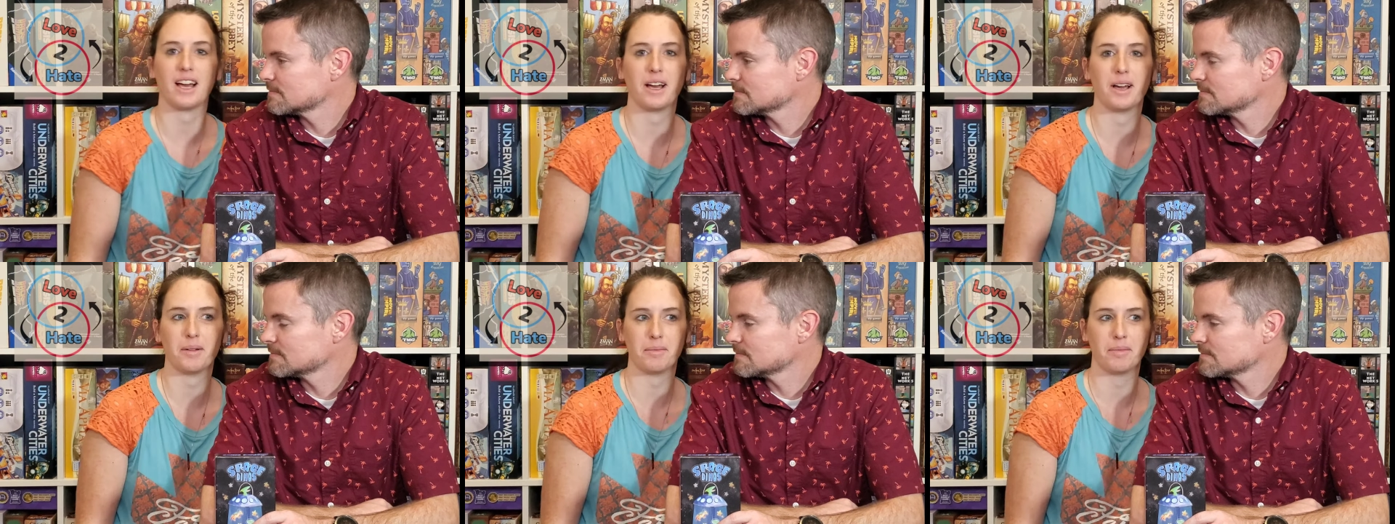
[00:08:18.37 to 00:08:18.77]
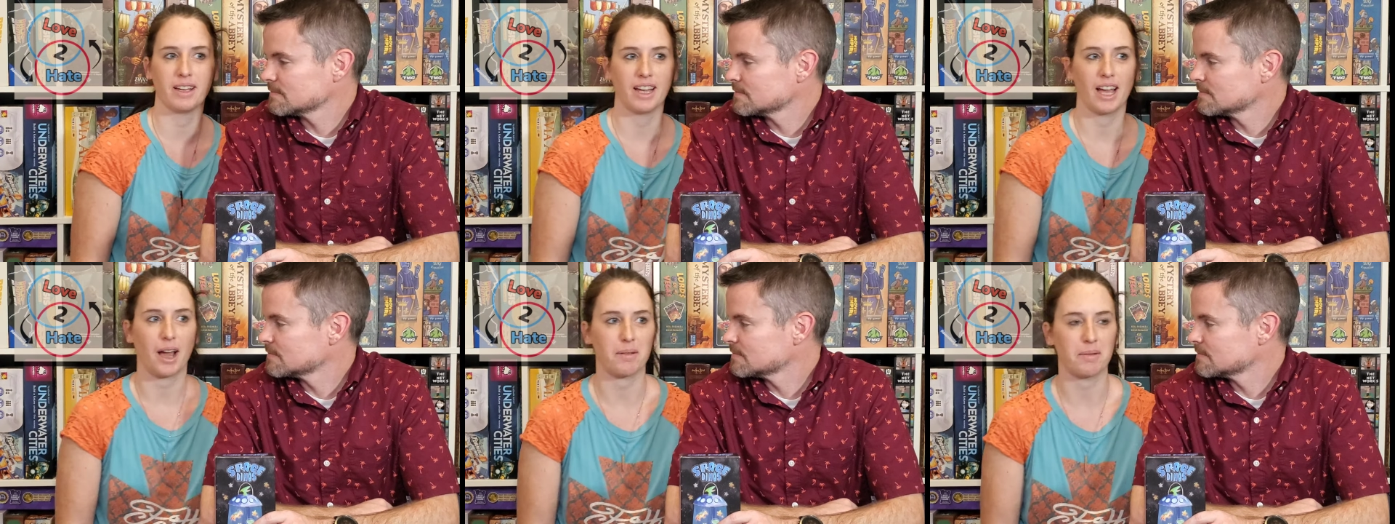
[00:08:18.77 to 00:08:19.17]
Speaker 1: Um,
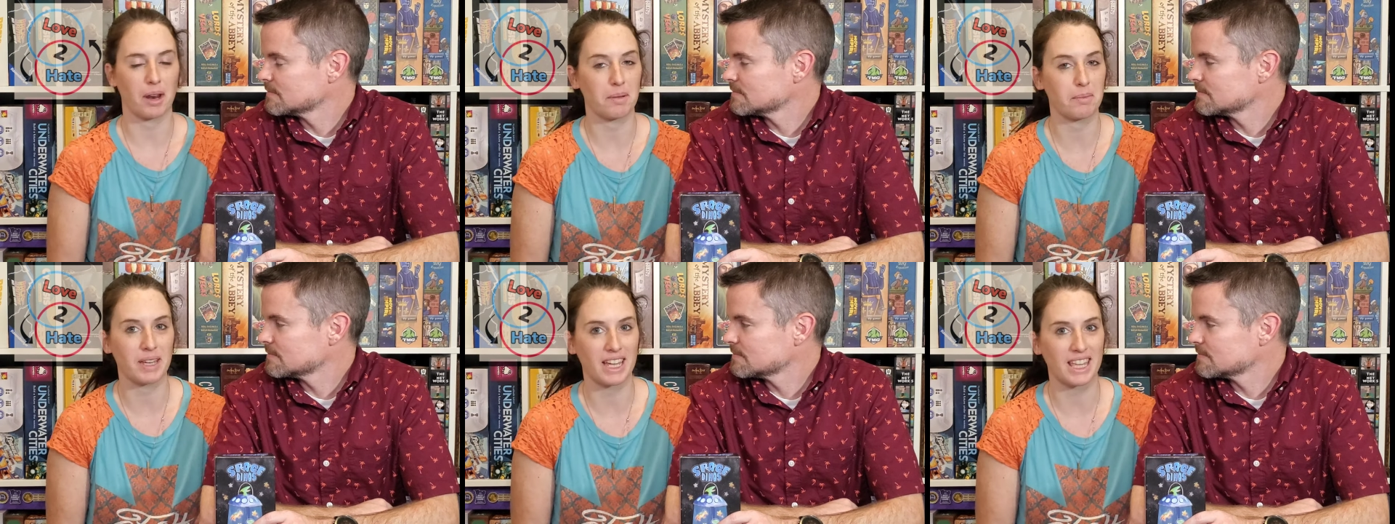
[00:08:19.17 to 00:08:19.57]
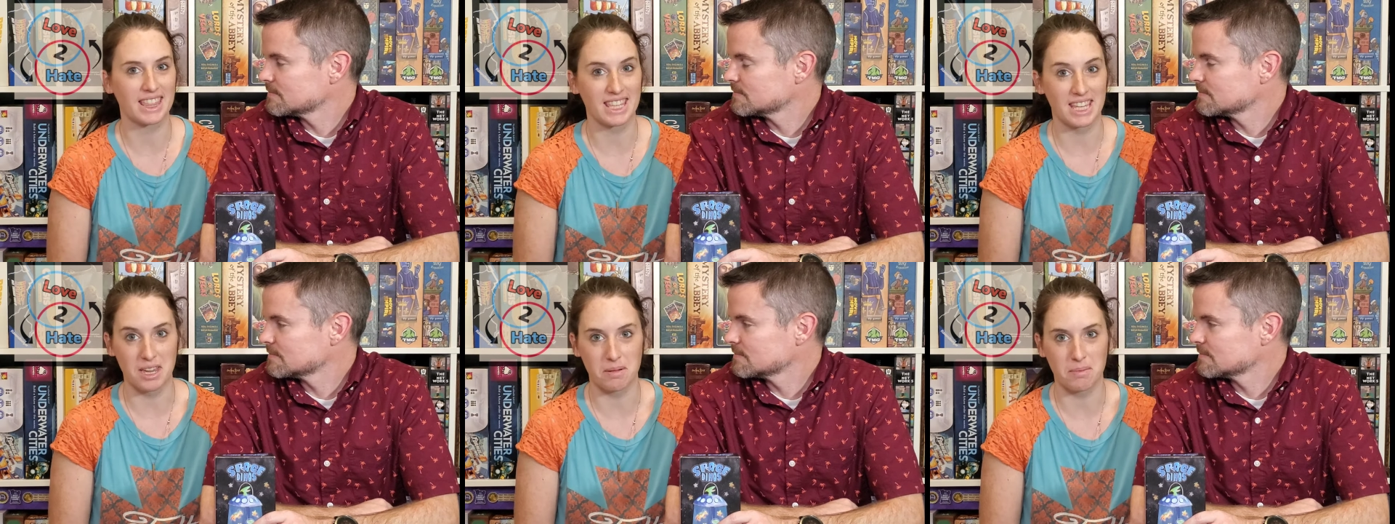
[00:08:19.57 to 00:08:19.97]
I'm not a
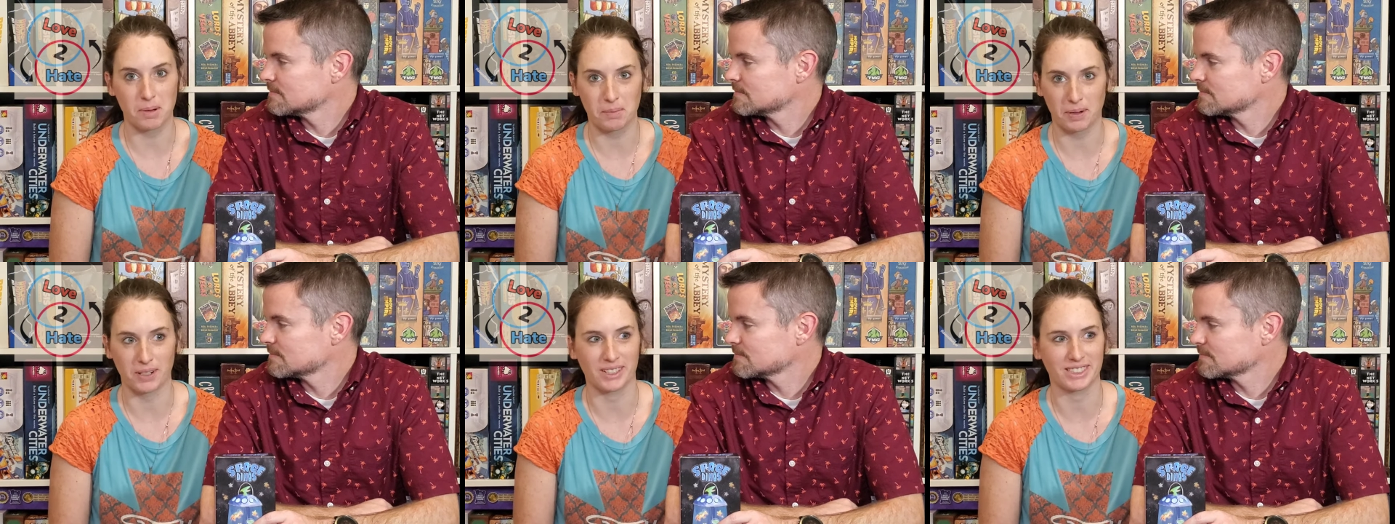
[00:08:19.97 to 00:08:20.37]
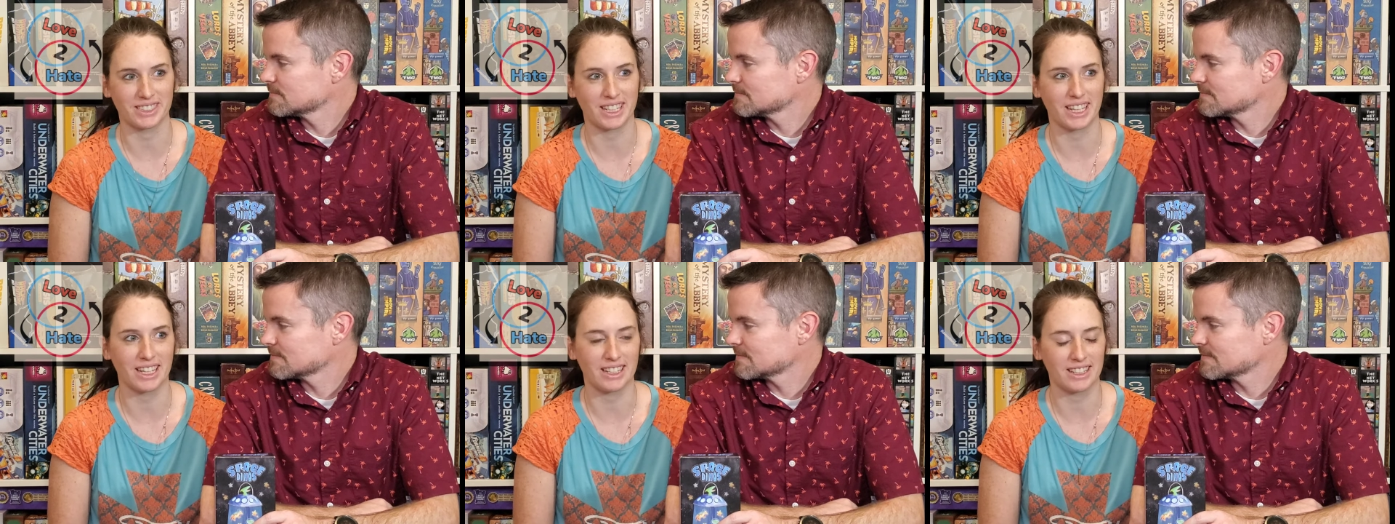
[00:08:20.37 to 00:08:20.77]
big theme
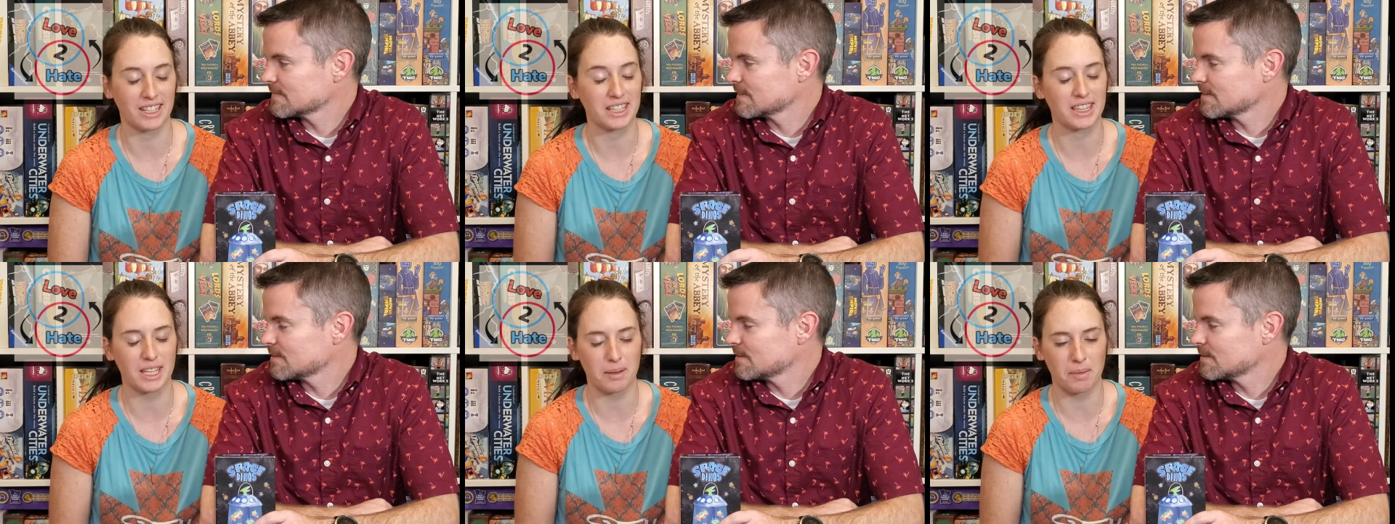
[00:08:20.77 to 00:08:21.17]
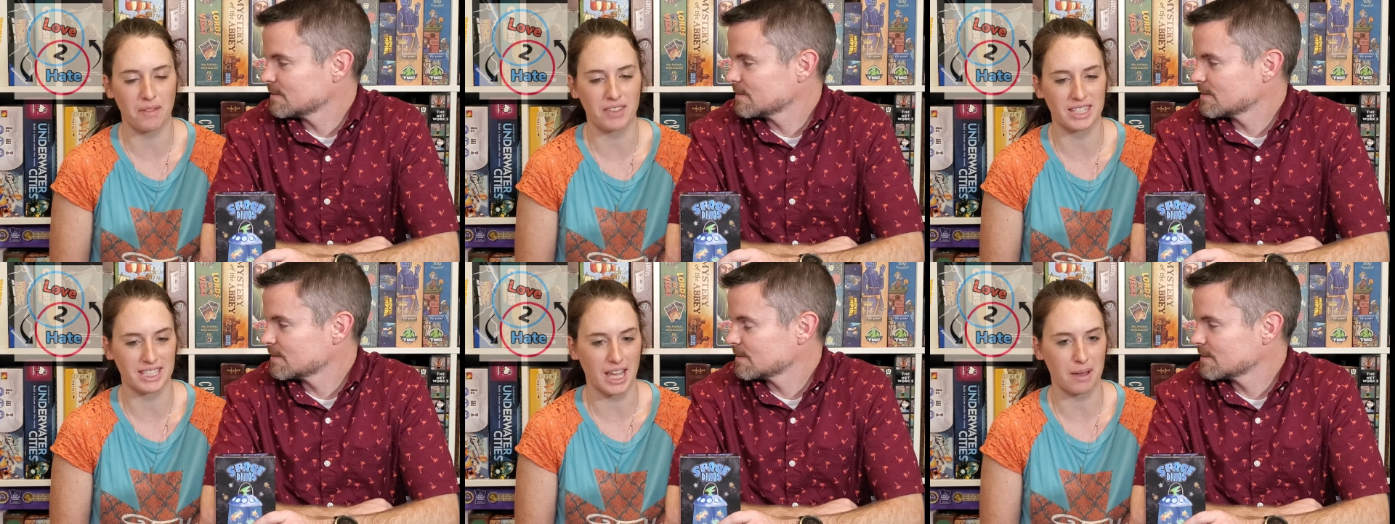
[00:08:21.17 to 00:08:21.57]
person. The theme
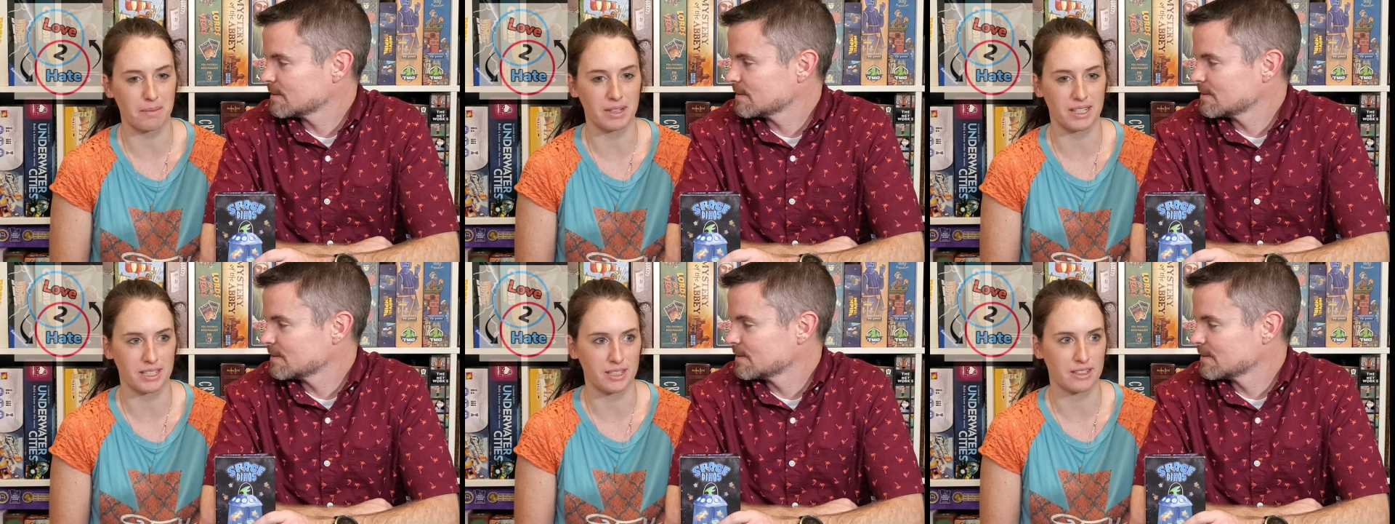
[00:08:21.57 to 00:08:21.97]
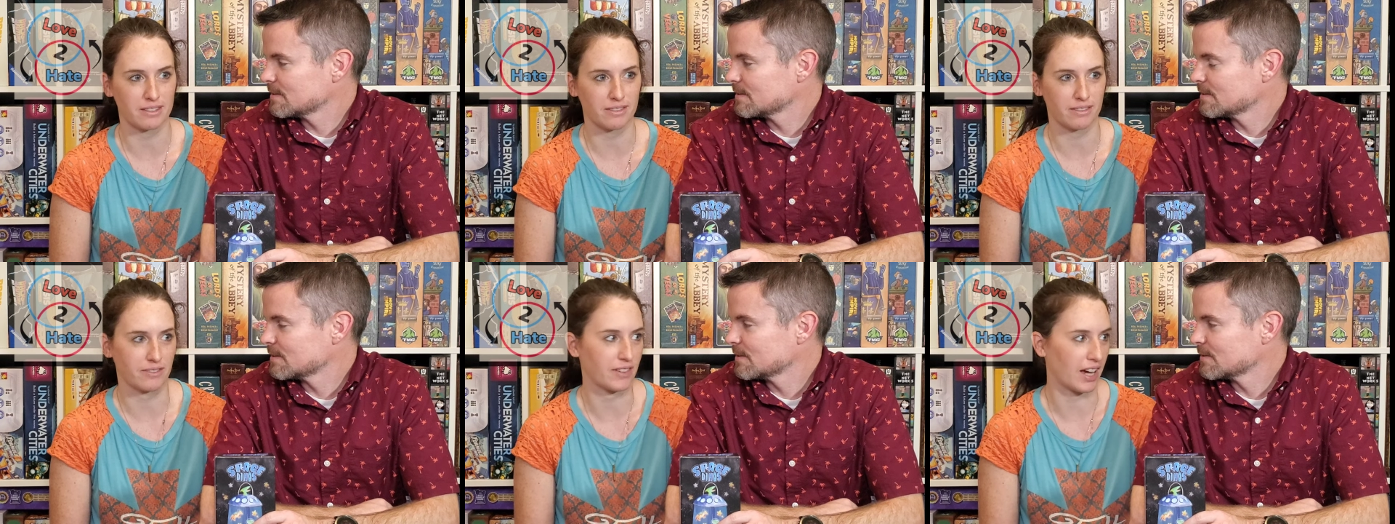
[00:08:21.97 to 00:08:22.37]
of this game is
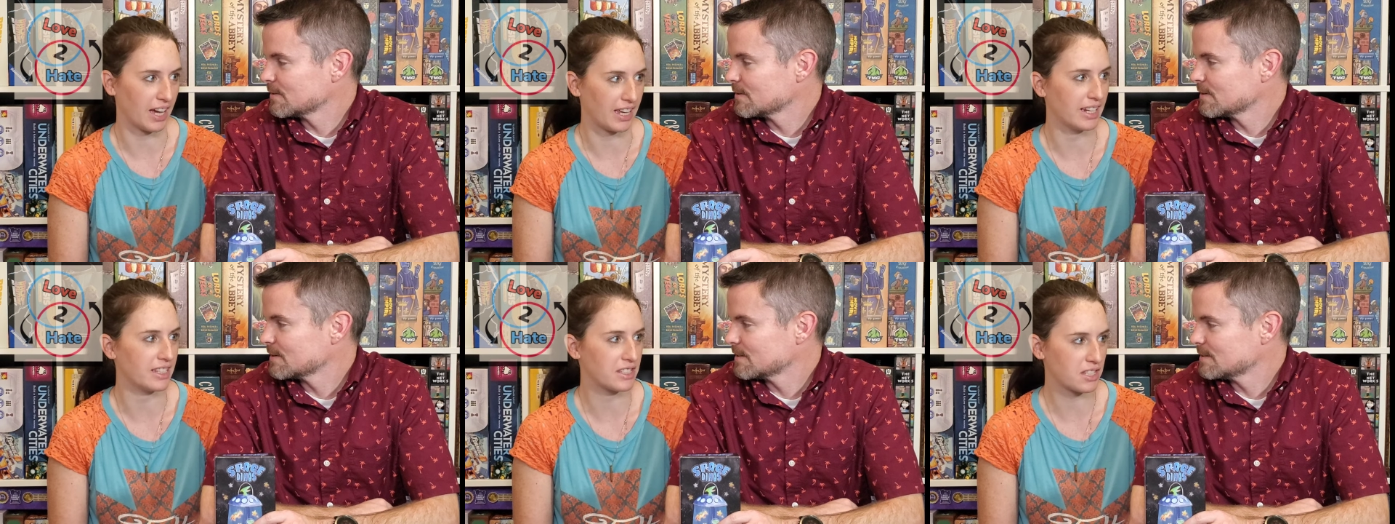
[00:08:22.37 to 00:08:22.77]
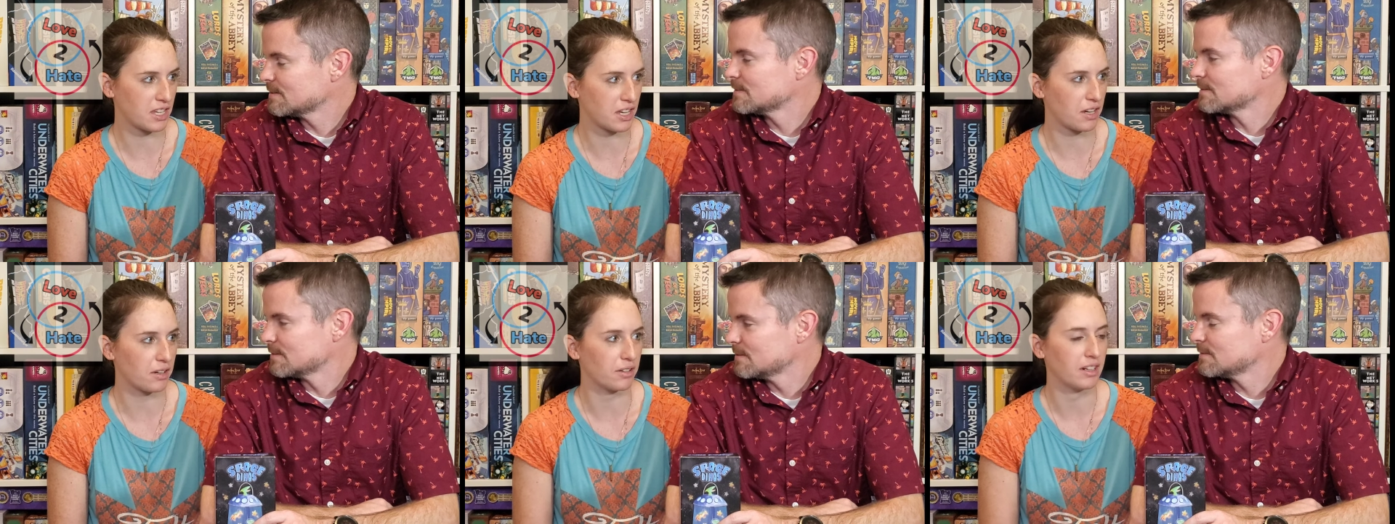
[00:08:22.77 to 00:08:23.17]
fun. It's
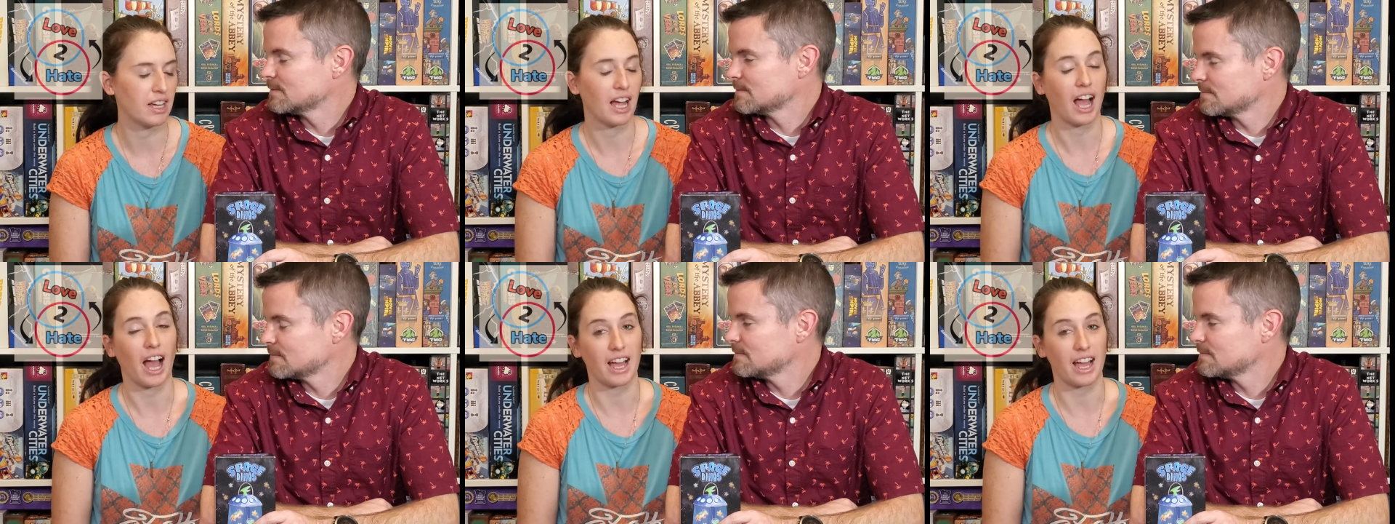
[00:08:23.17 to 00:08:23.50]
cute.